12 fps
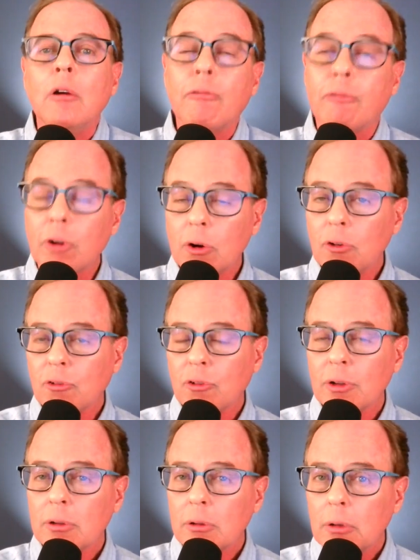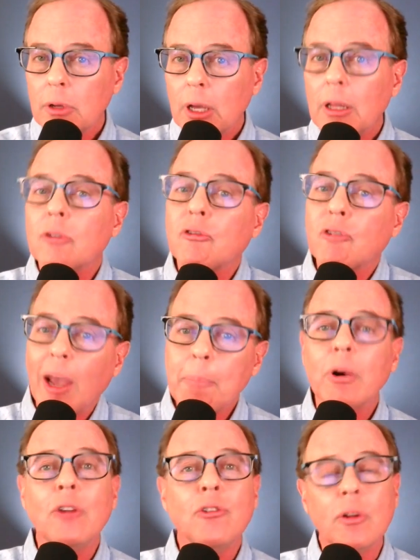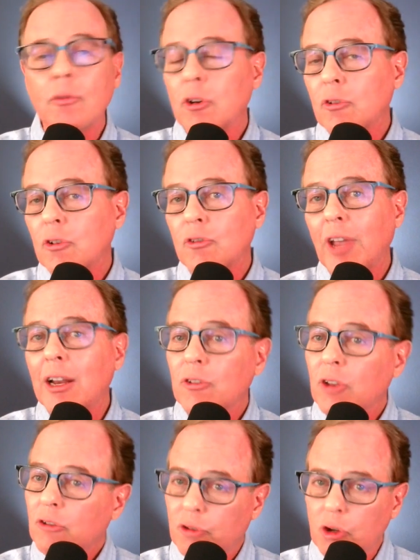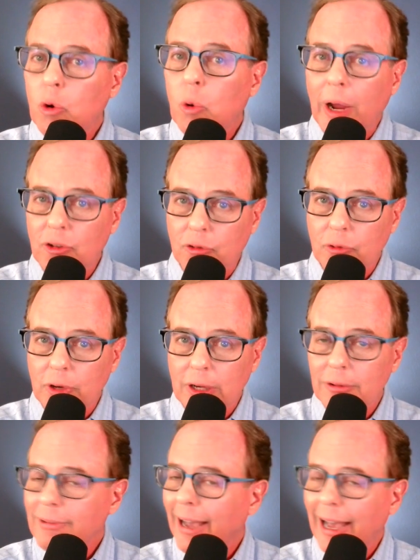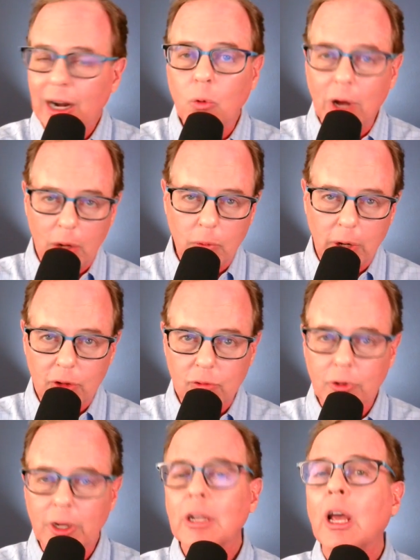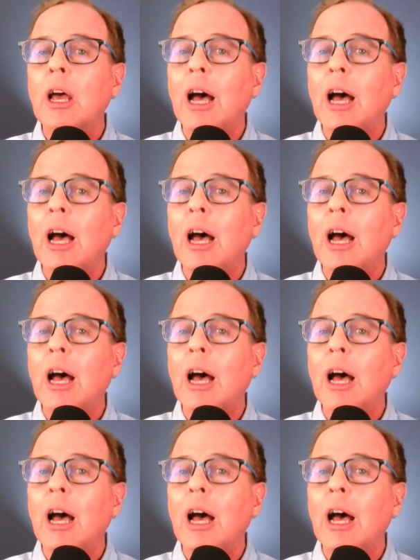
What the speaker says: First, that separation of church and state is a two-way street, not a one-way street,